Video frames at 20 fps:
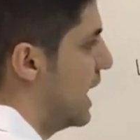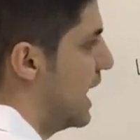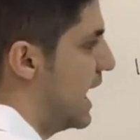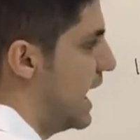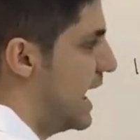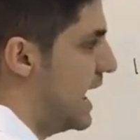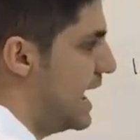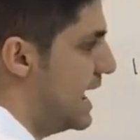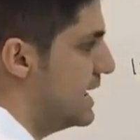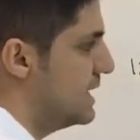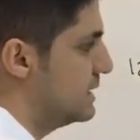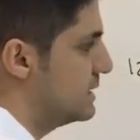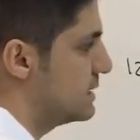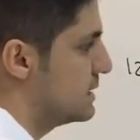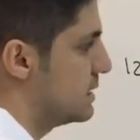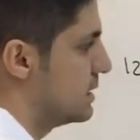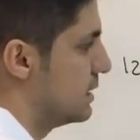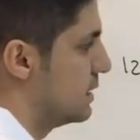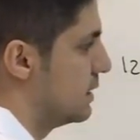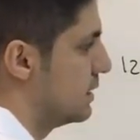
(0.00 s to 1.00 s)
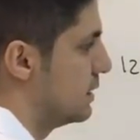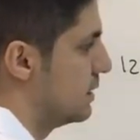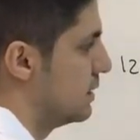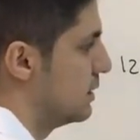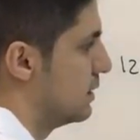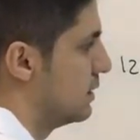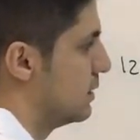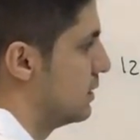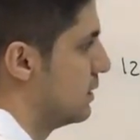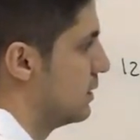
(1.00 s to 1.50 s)
8,
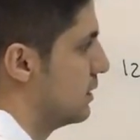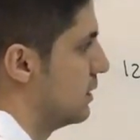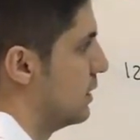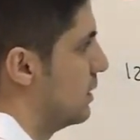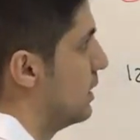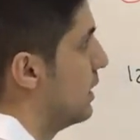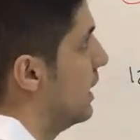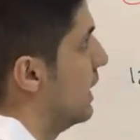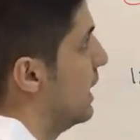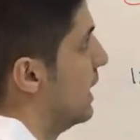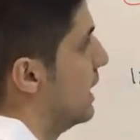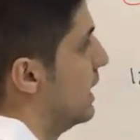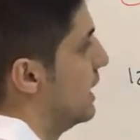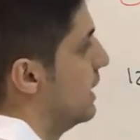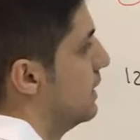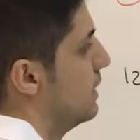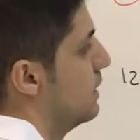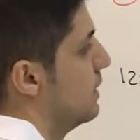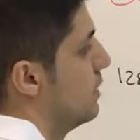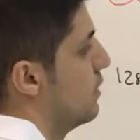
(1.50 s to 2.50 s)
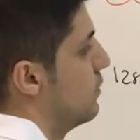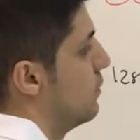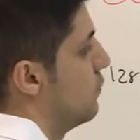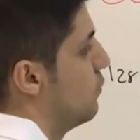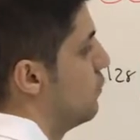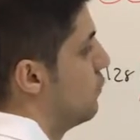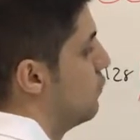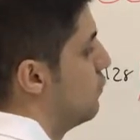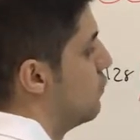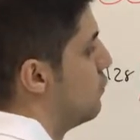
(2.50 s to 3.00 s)
and
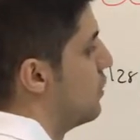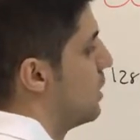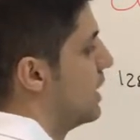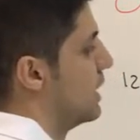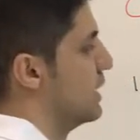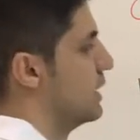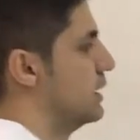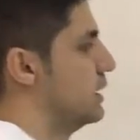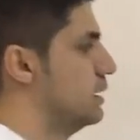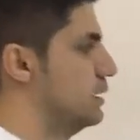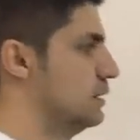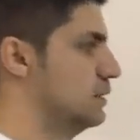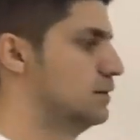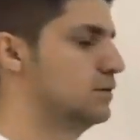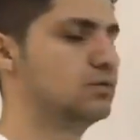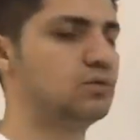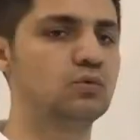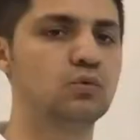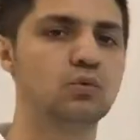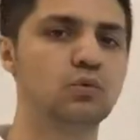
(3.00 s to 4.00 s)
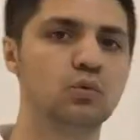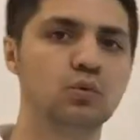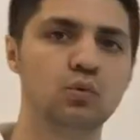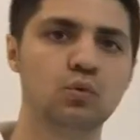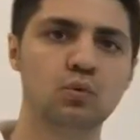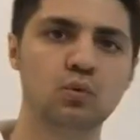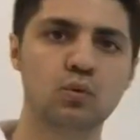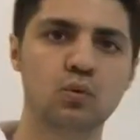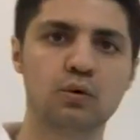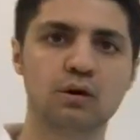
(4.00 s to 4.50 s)
1.
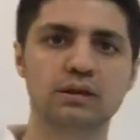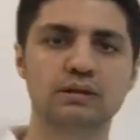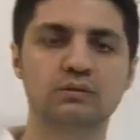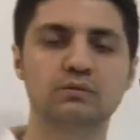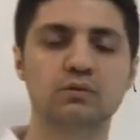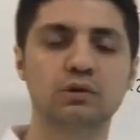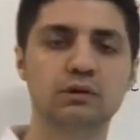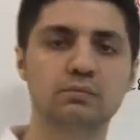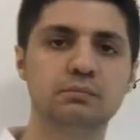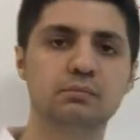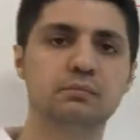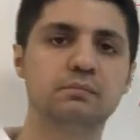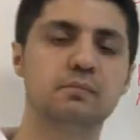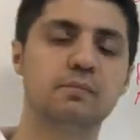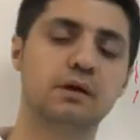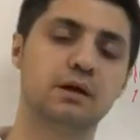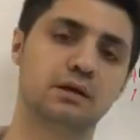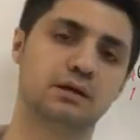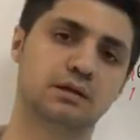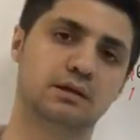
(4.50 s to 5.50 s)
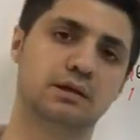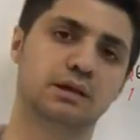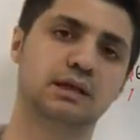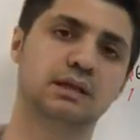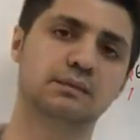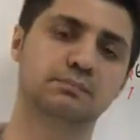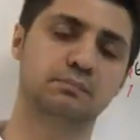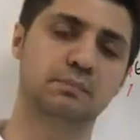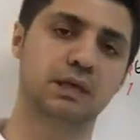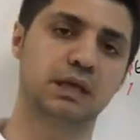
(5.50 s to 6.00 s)
What will
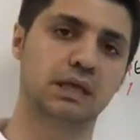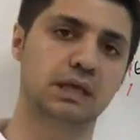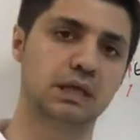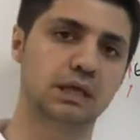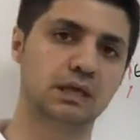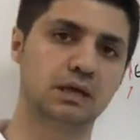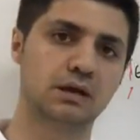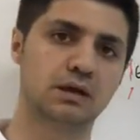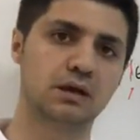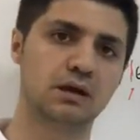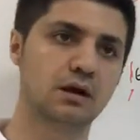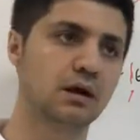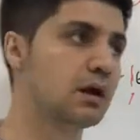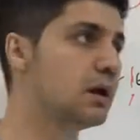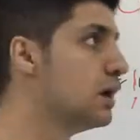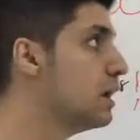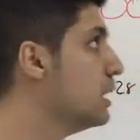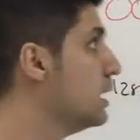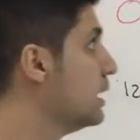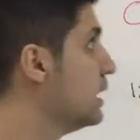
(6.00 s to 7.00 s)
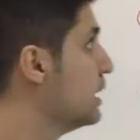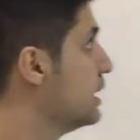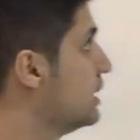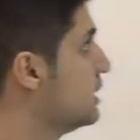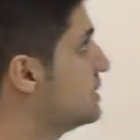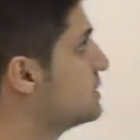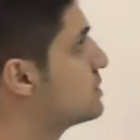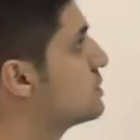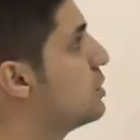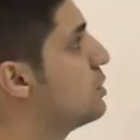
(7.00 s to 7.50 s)
it be?
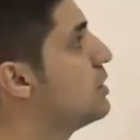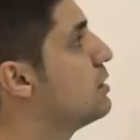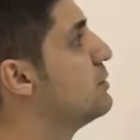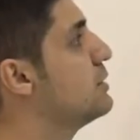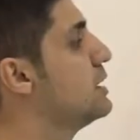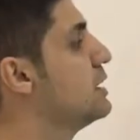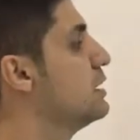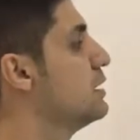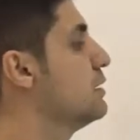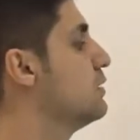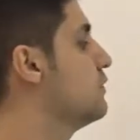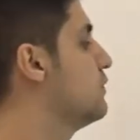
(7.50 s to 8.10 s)
It's gonna be